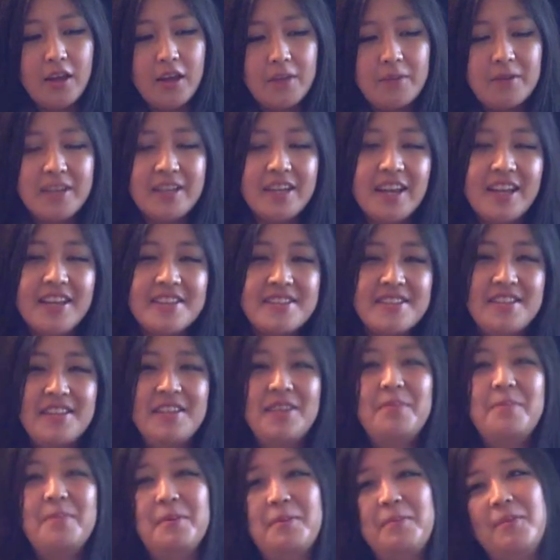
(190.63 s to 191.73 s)
I mean,
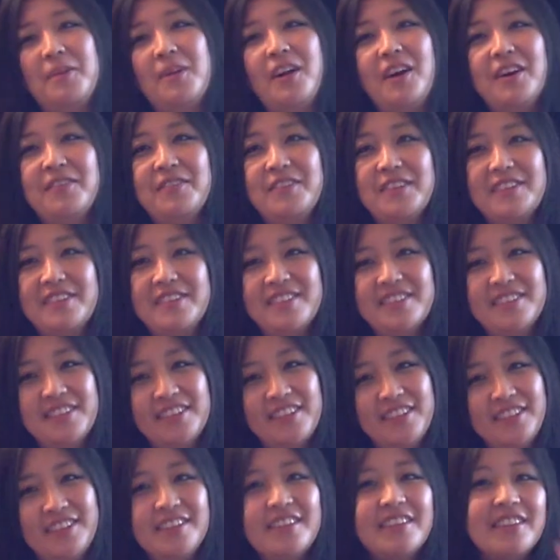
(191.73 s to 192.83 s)
SE people,
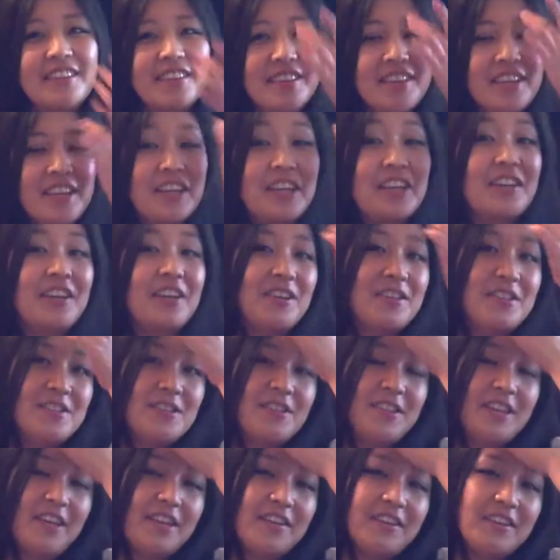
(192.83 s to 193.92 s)
obviously, they could
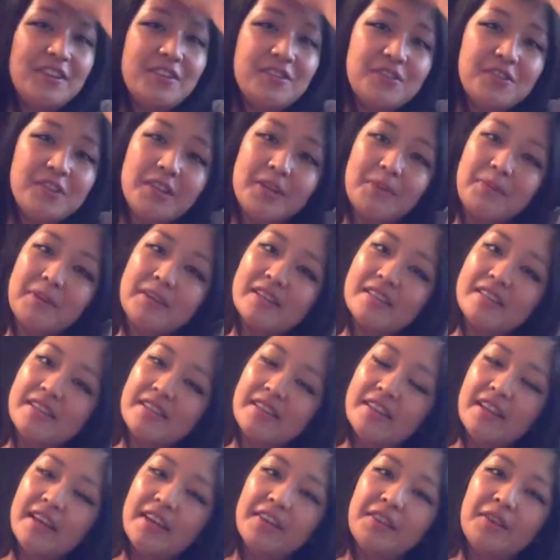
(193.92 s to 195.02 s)
also like lingerie because
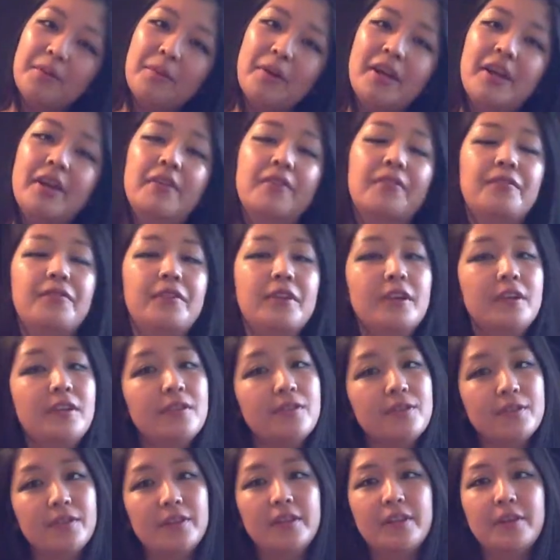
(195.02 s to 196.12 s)
they like the way it
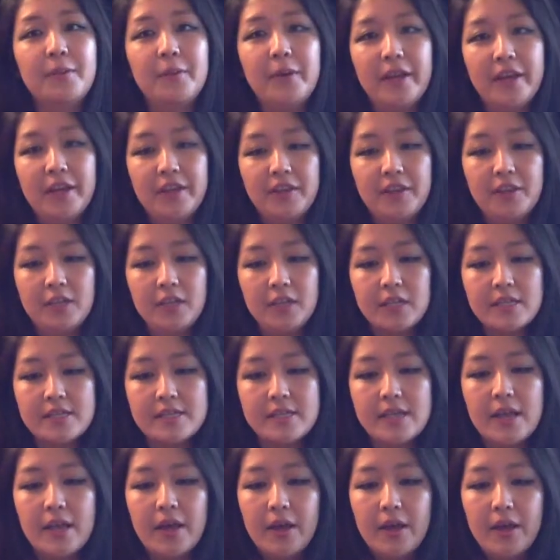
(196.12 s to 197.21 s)
feels or the way it looks.
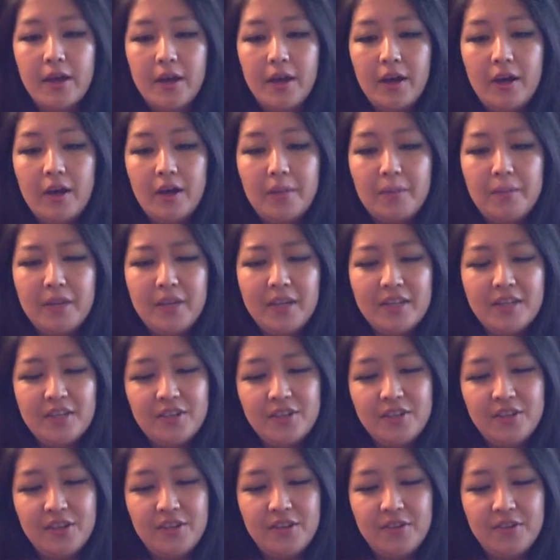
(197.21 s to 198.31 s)
But
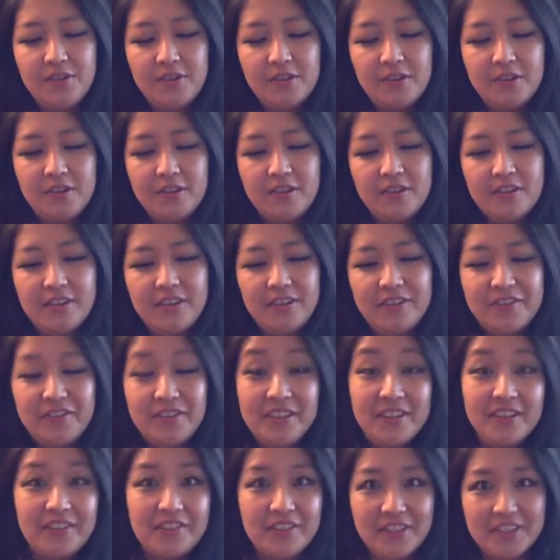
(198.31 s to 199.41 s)
in general, if
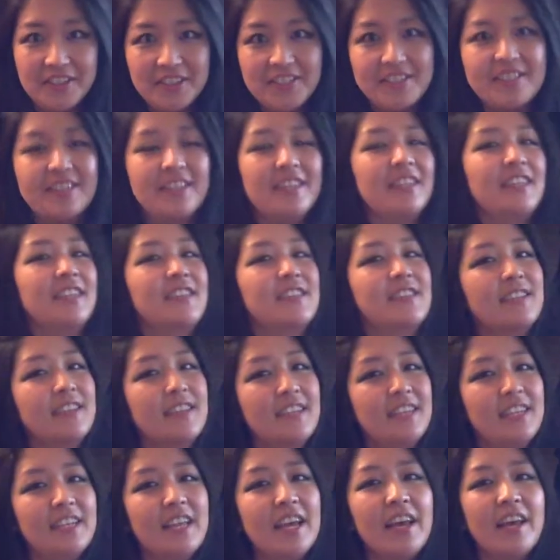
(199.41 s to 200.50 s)
it looks good, it's
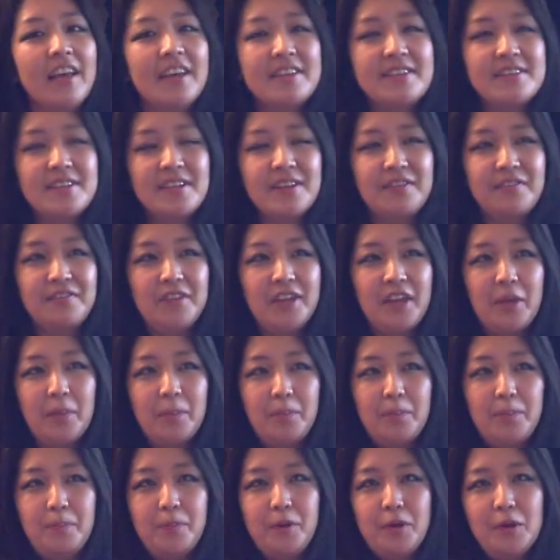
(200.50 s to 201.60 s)
good. Stuff like
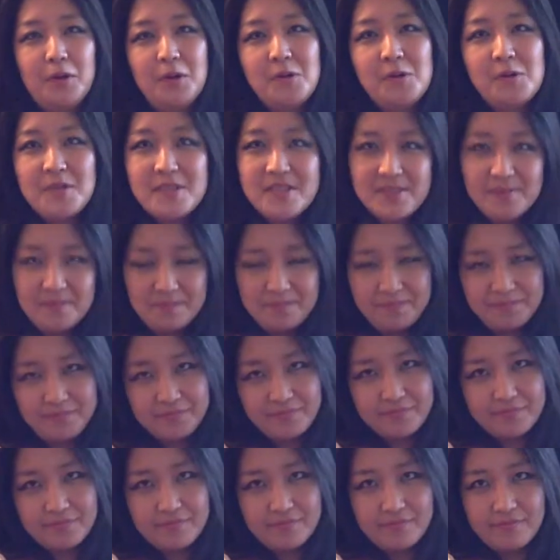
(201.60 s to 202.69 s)
bows,
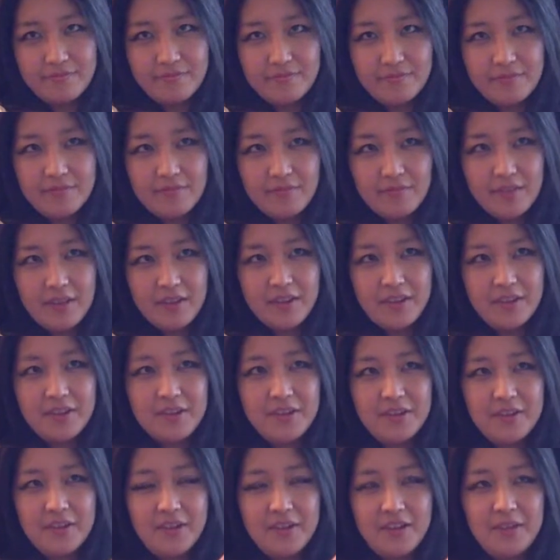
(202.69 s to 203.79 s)
you
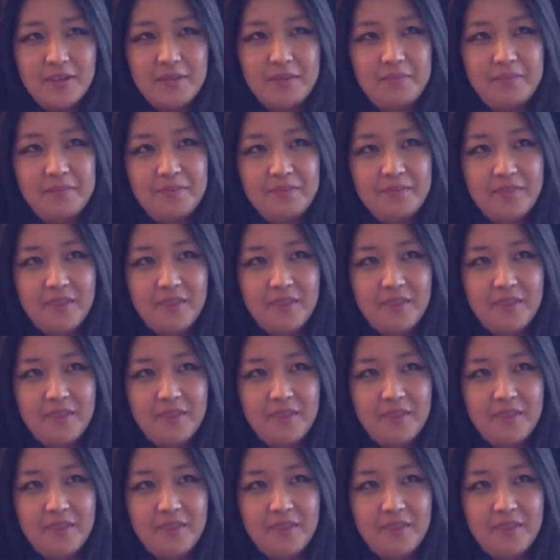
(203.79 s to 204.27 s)
know,